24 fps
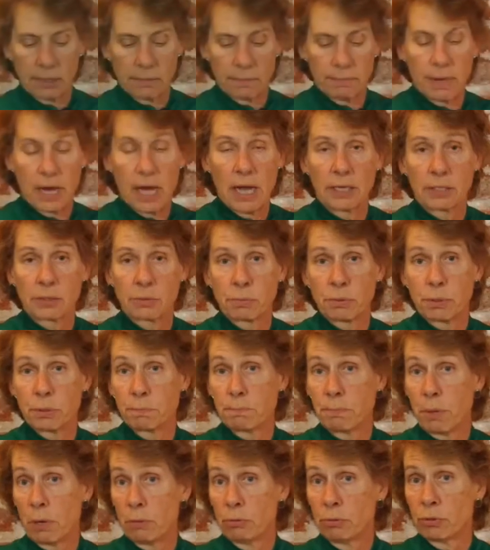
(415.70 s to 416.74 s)
box was
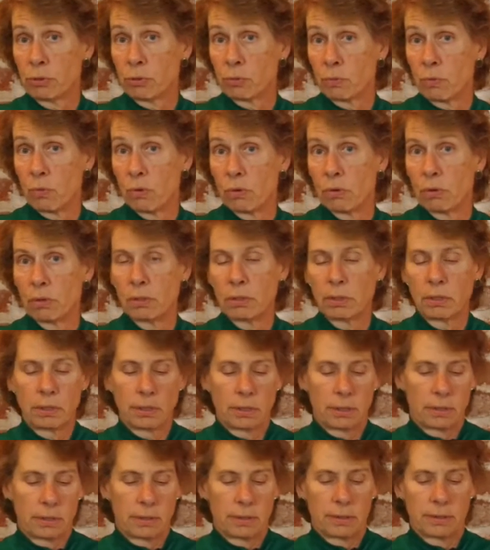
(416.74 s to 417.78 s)
post-war.
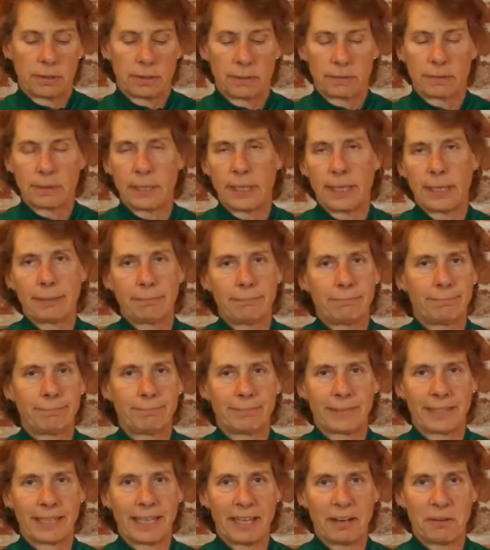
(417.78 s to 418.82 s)
I
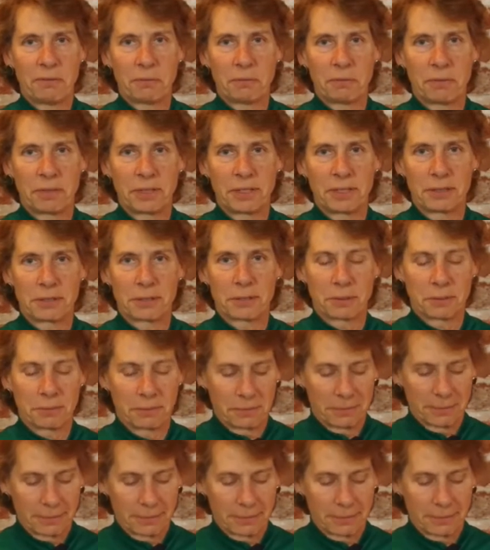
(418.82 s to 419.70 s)
don't think so.